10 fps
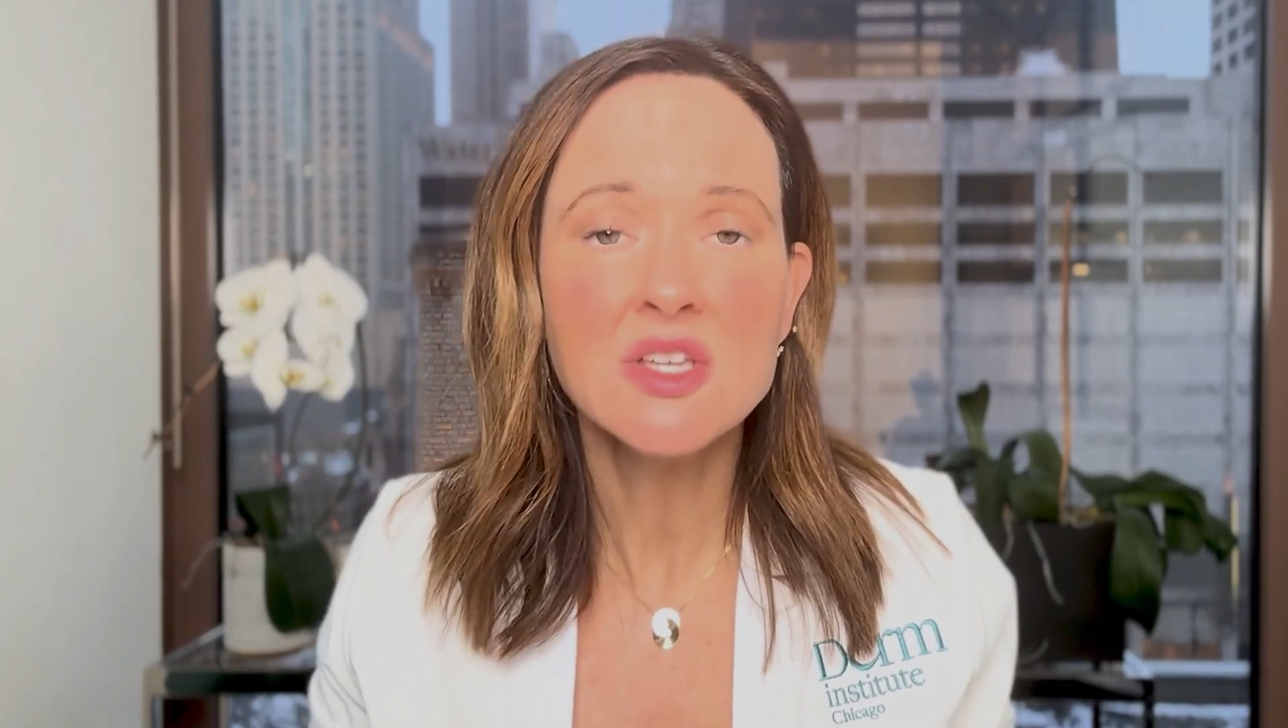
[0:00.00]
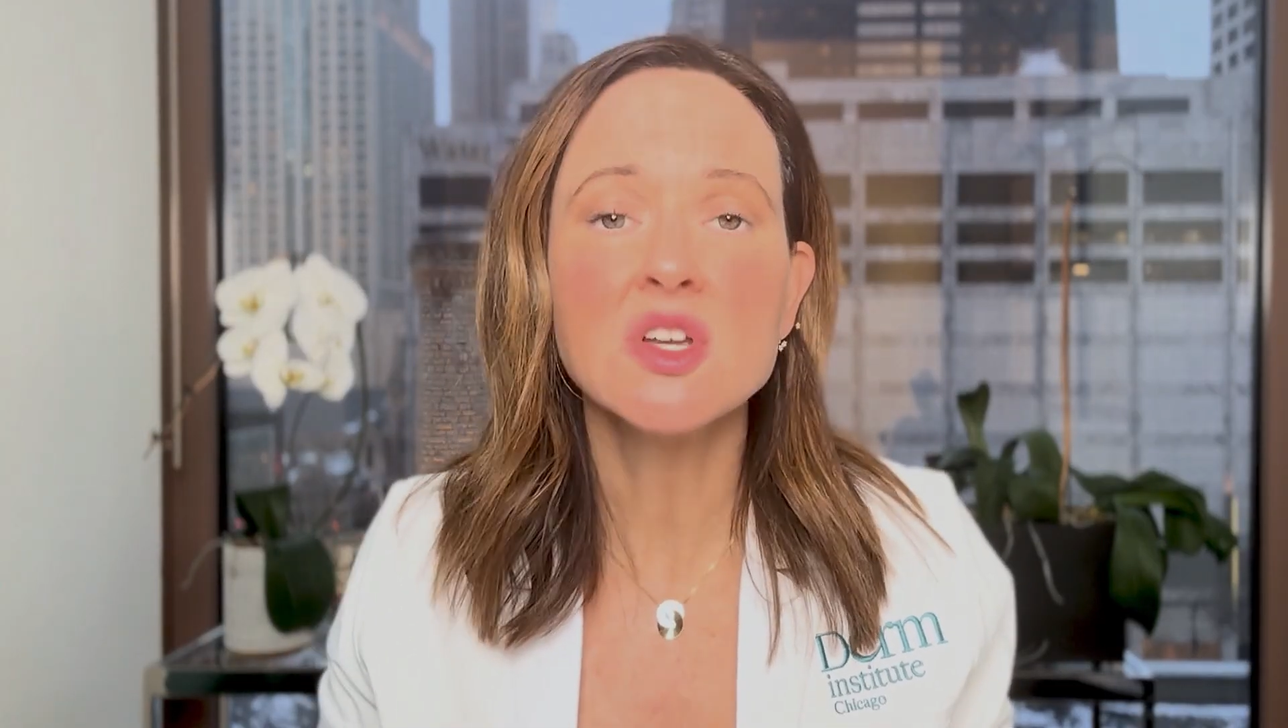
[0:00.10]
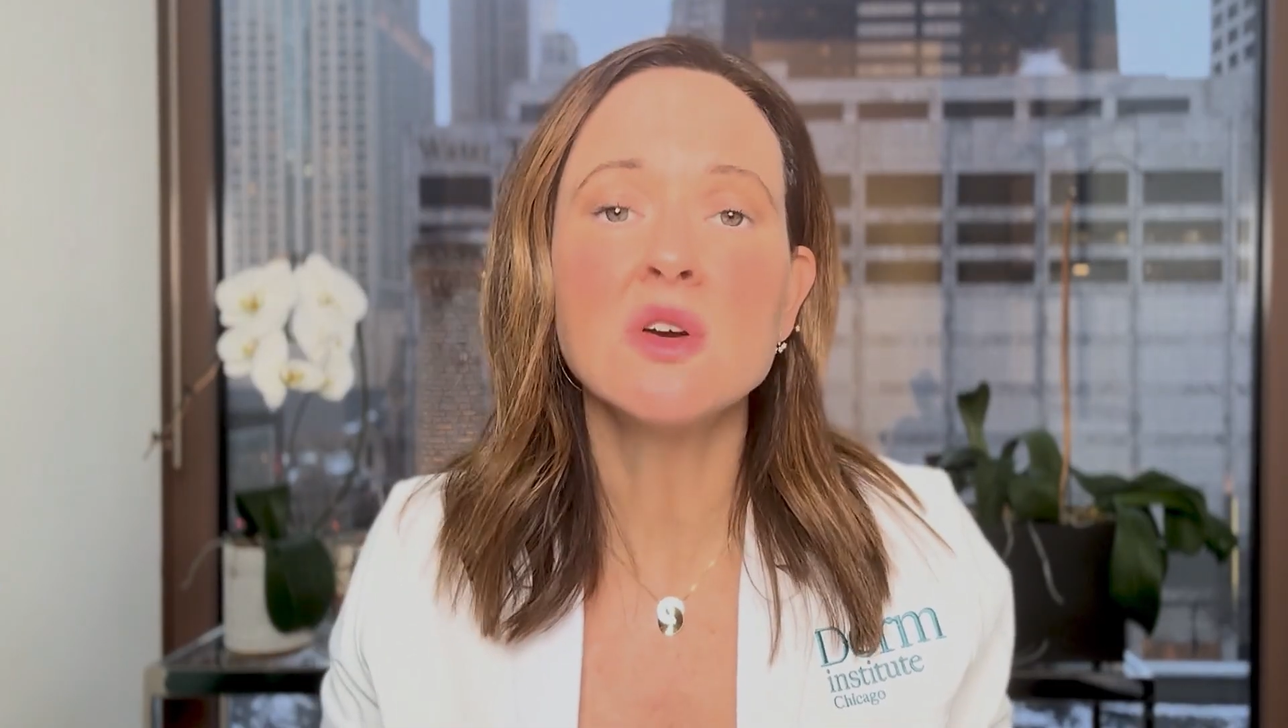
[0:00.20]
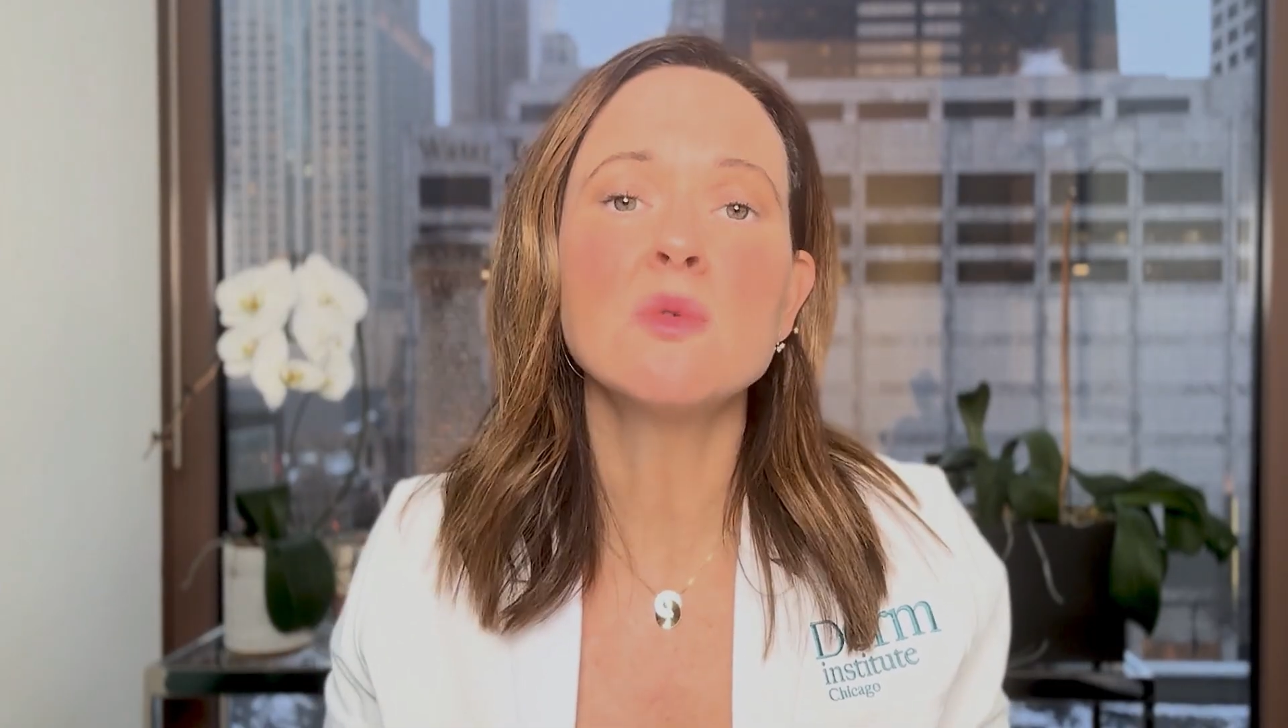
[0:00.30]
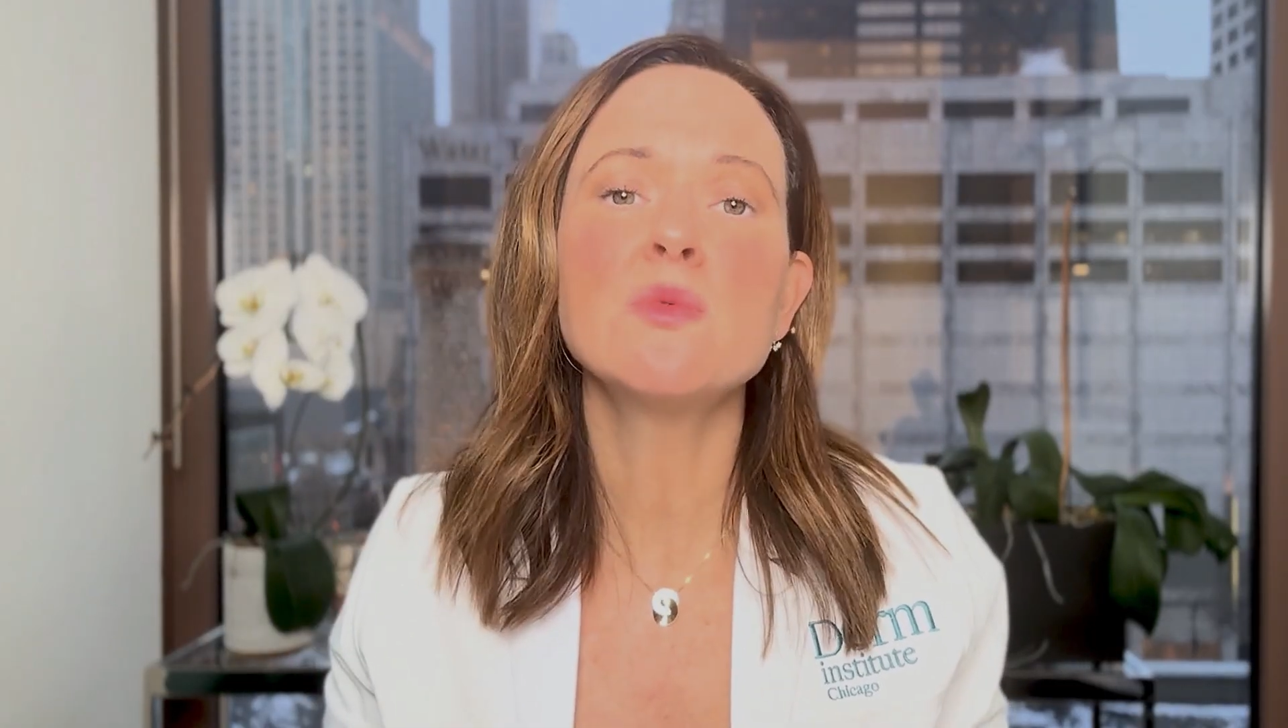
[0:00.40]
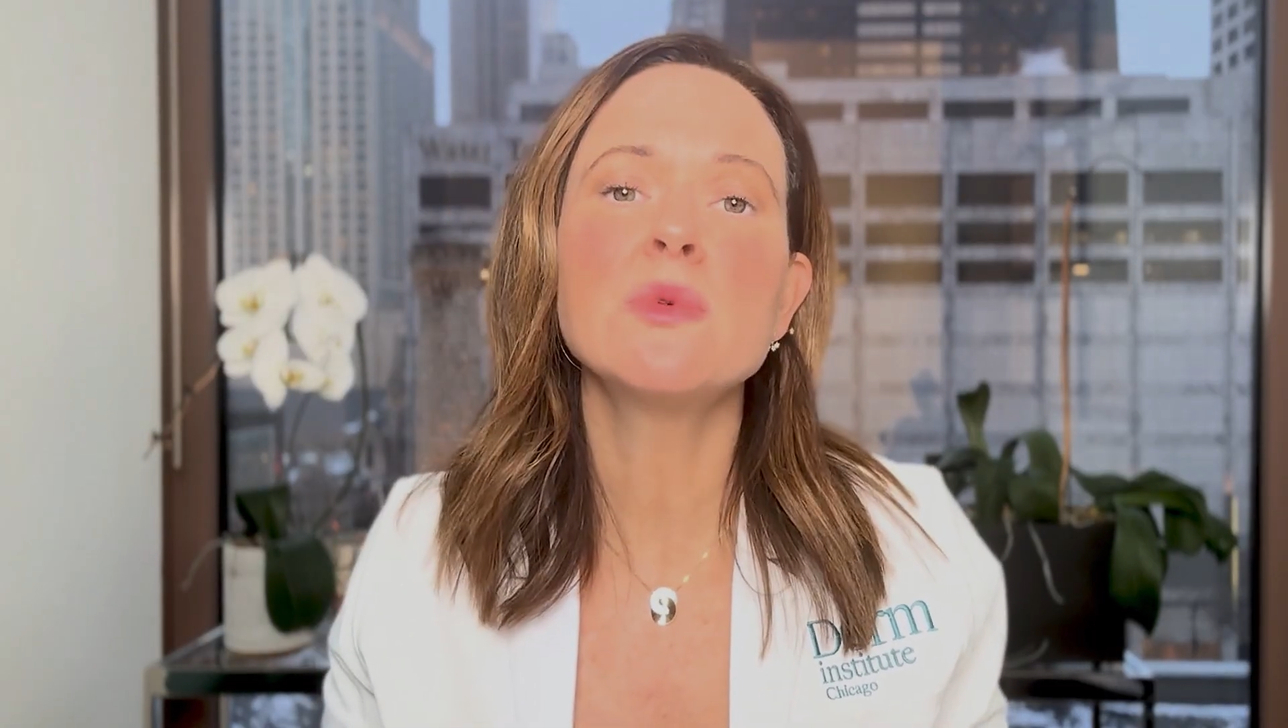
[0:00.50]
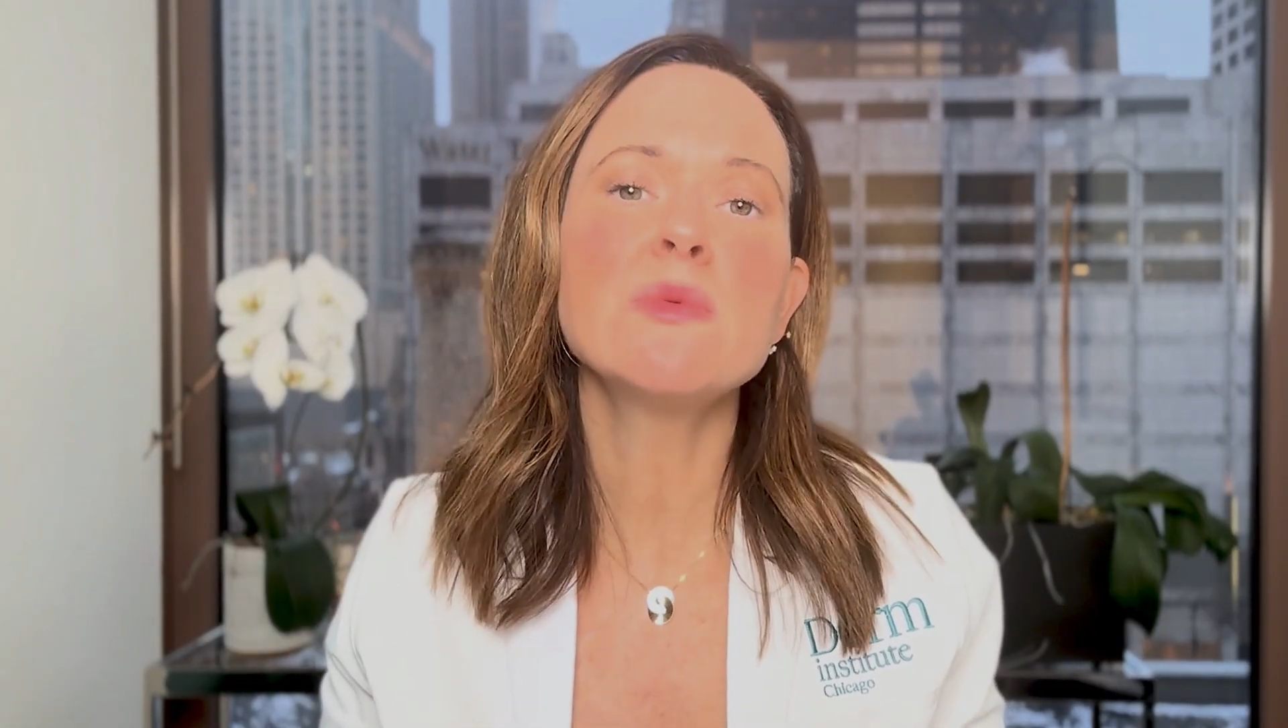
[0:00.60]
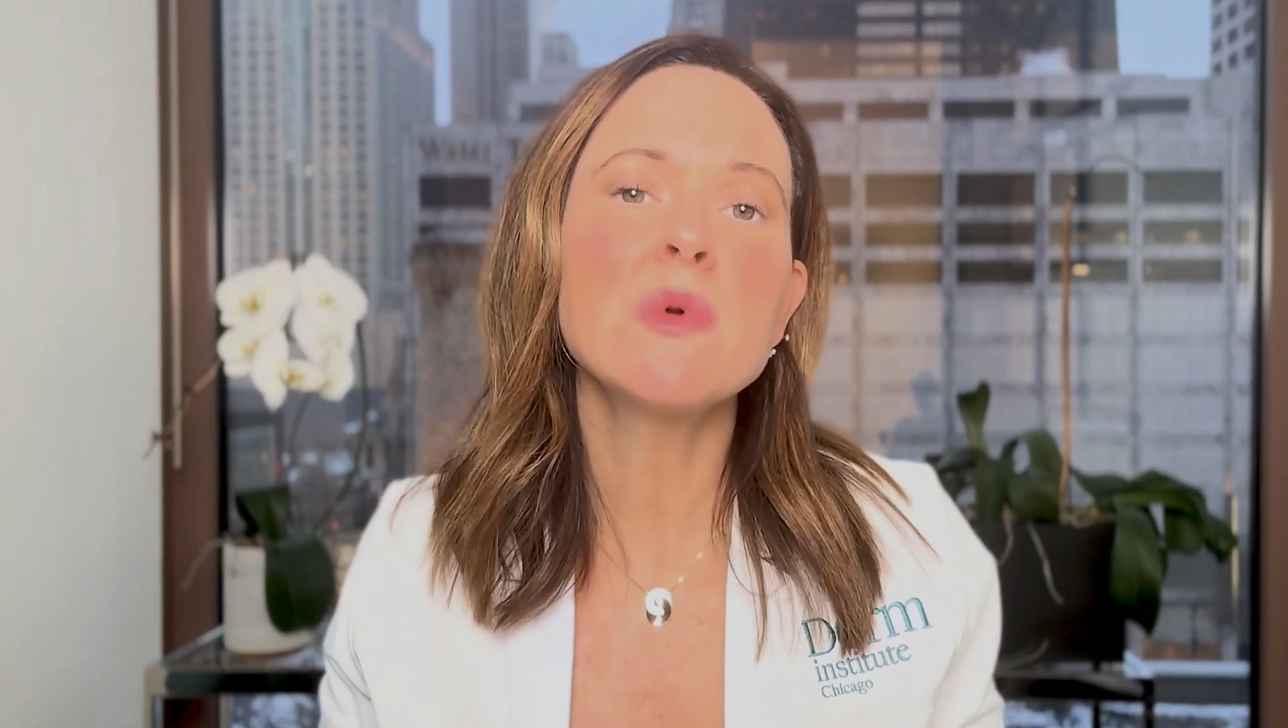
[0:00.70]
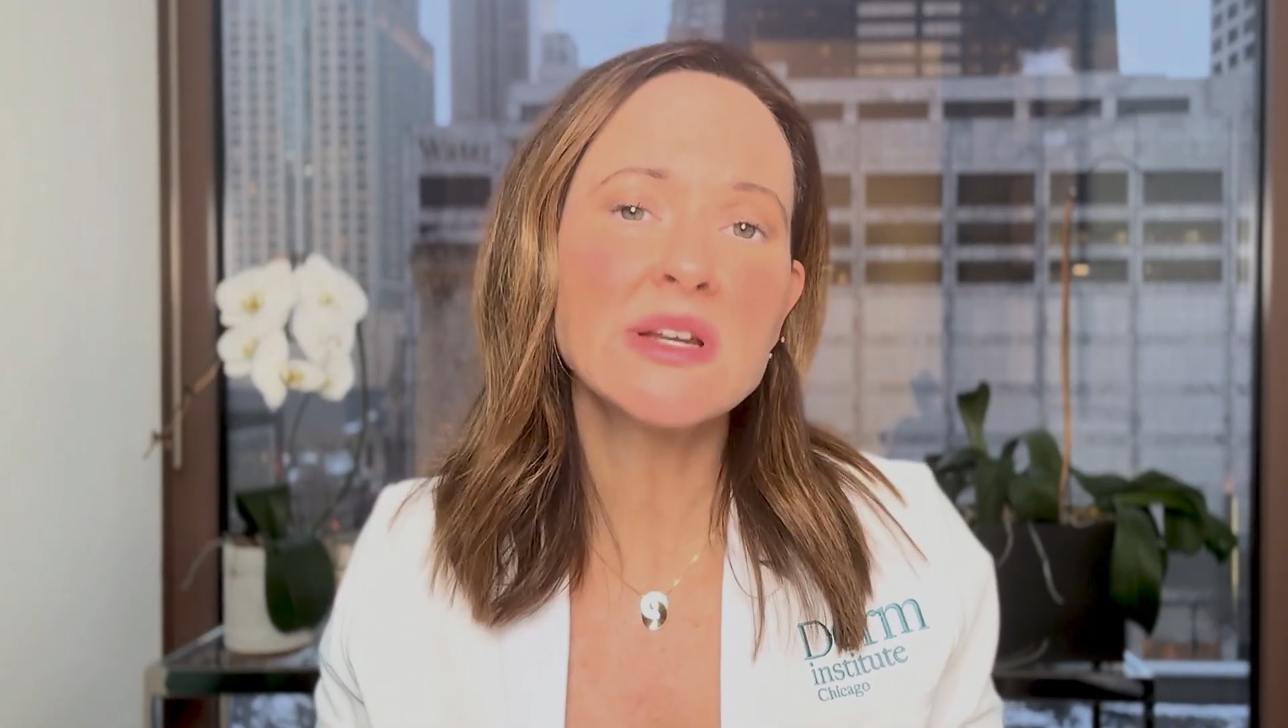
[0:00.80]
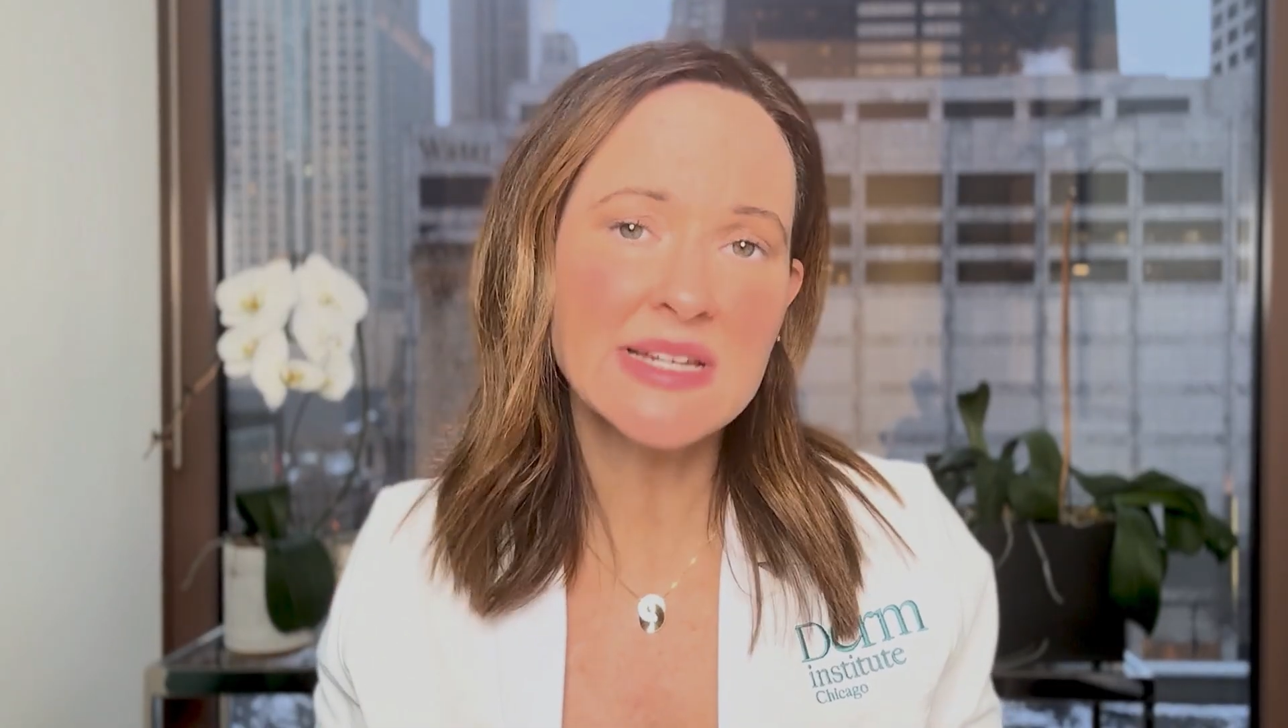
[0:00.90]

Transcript: So we work